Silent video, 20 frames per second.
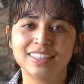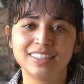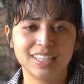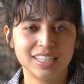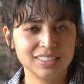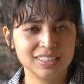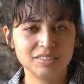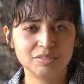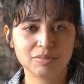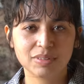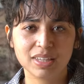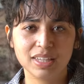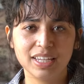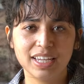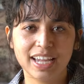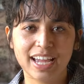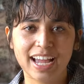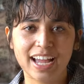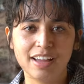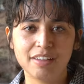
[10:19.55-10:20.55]
doesn't
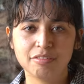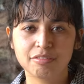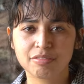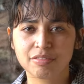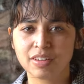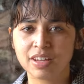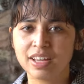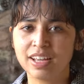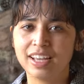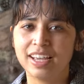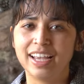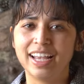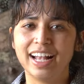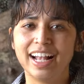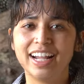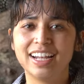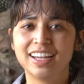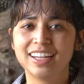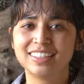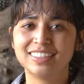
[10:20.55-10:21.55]
really have
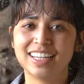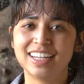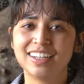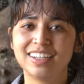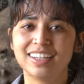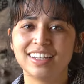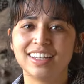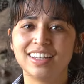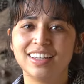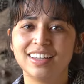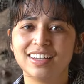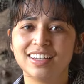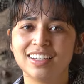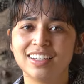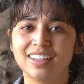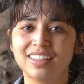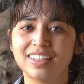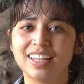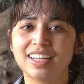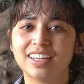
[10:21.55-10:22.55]
an identity,
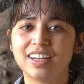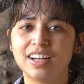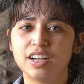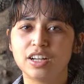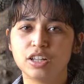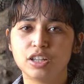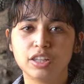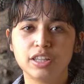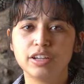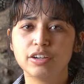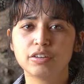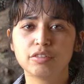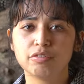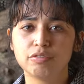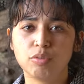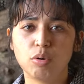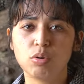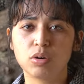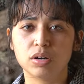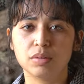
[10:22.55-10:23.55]
like a clear
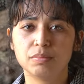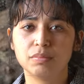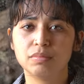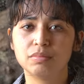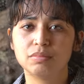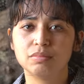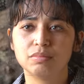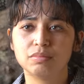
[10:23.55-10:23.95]
form.